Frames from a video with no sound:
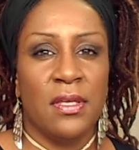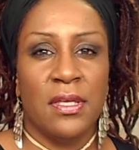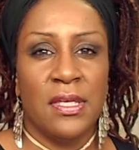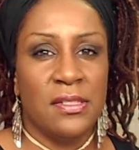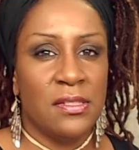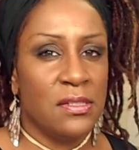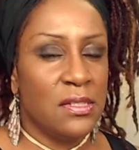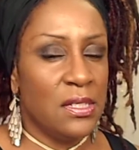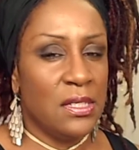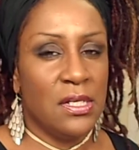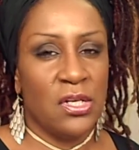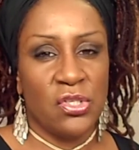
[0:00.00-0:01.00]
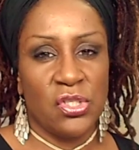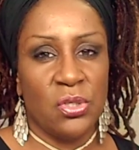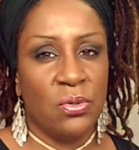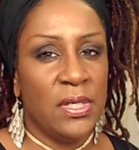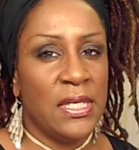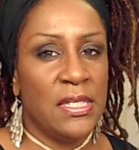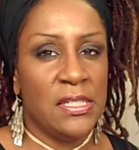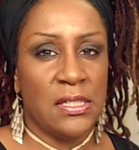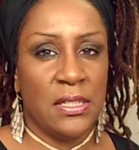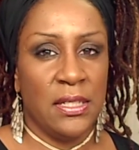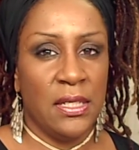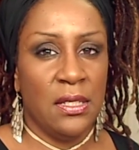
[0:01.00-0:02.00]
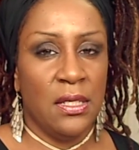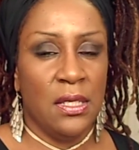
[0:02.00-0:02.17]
can sneak in there so easily.